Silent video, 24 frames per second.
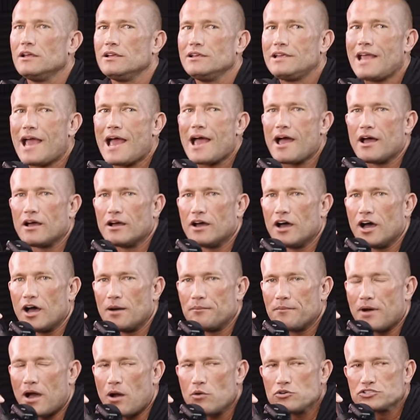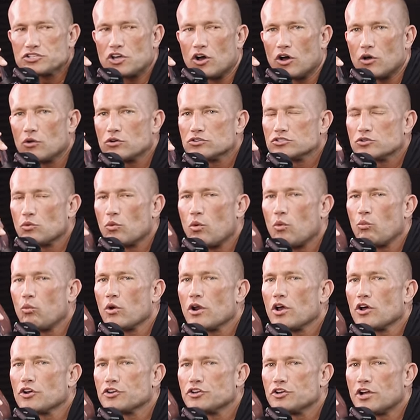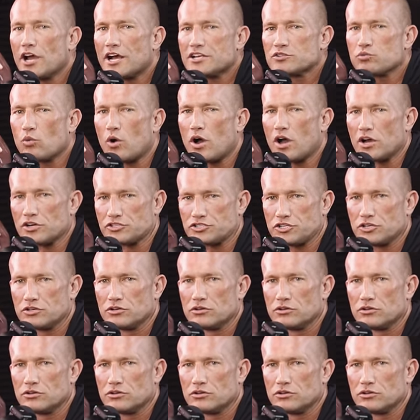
Yeah, um, I was calling. What all do you guys wash?